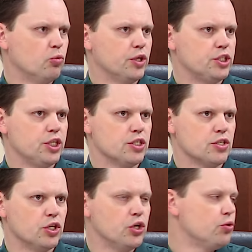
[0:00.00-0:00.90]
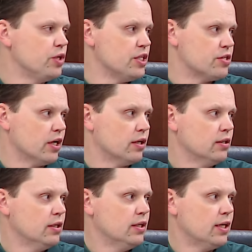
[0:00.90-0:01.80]
which is the new
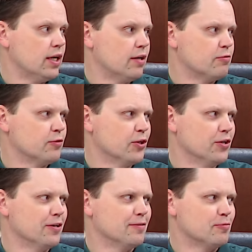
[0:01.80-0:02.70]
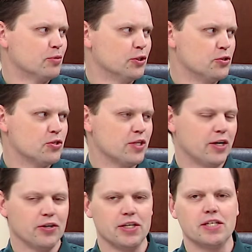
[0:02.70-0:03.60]
NISA uh, for right. producers
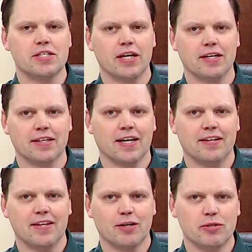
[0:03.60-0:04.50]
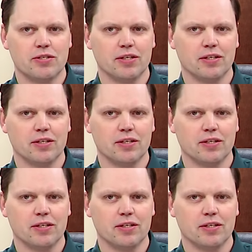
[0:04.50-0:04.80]
that are in NISA, and kind of that was